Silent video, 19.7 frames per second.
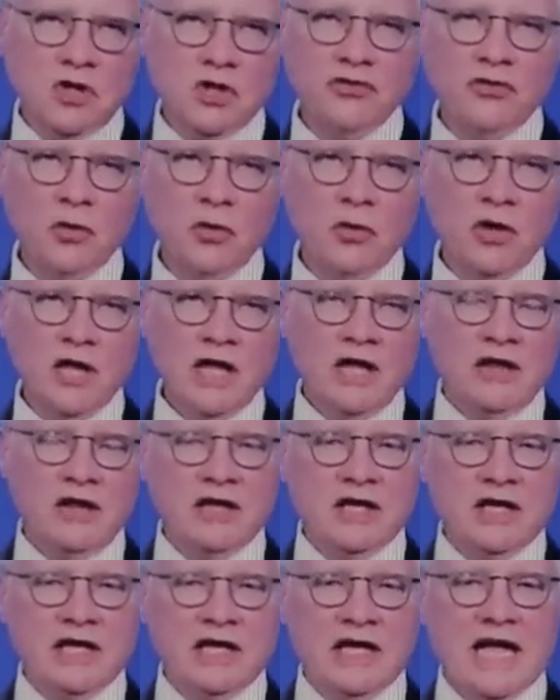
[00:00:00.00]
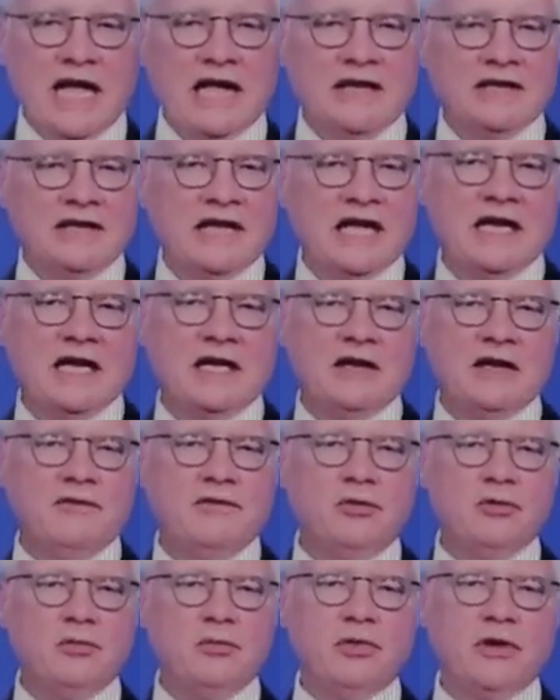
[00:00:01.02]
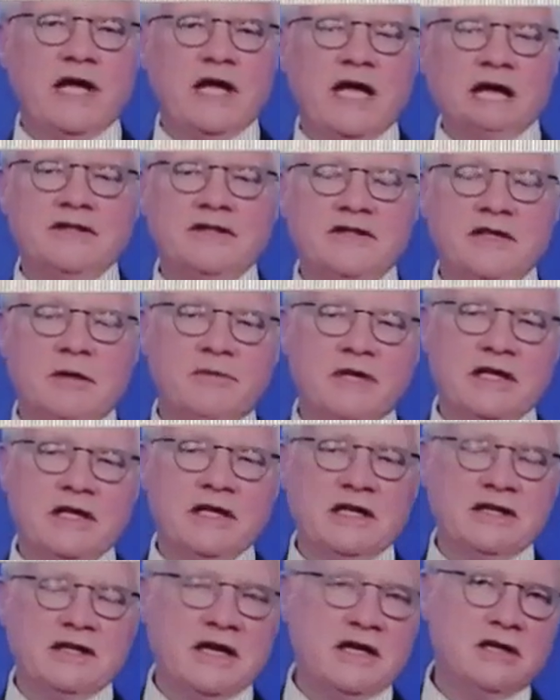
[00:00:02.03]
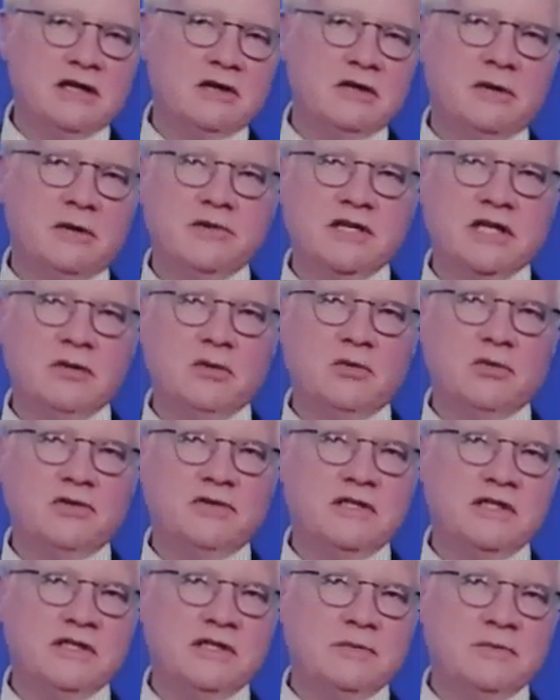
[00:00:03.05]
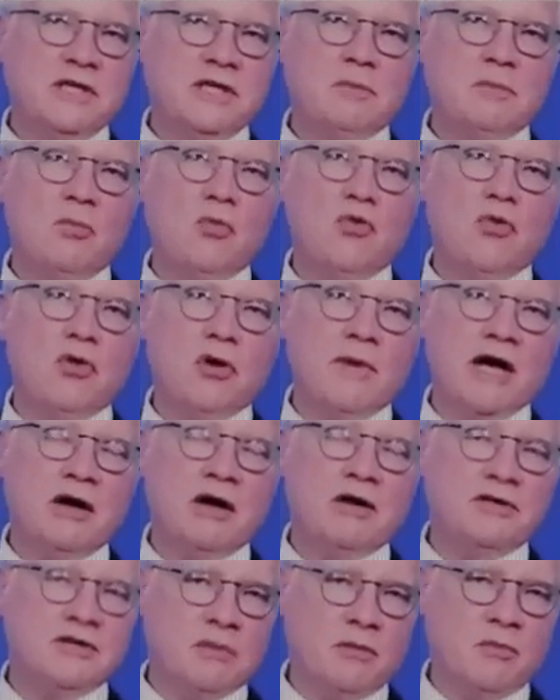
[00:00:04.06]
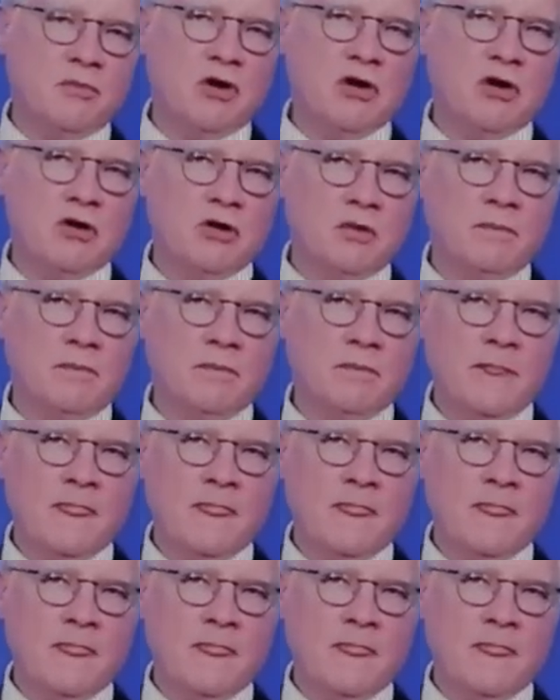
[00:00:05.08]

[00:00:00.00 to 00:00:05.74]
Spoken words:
So the anti-Candida food plan is something that Dr. Lipsky will speak more about tomorrow.